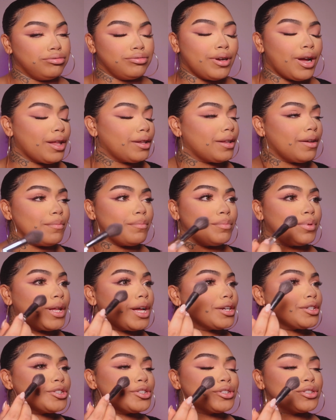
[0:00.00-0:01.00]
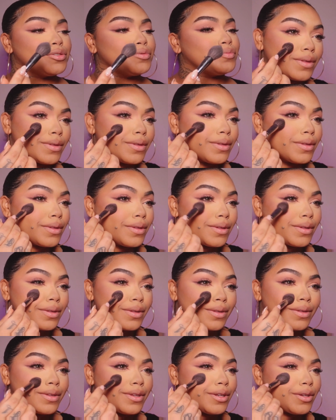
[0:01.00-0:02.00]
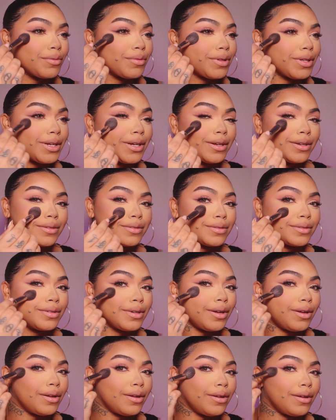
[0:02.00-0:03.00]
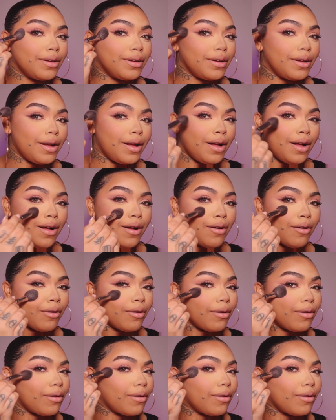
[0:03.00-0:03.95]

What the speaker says: I love blush. It's really, oh,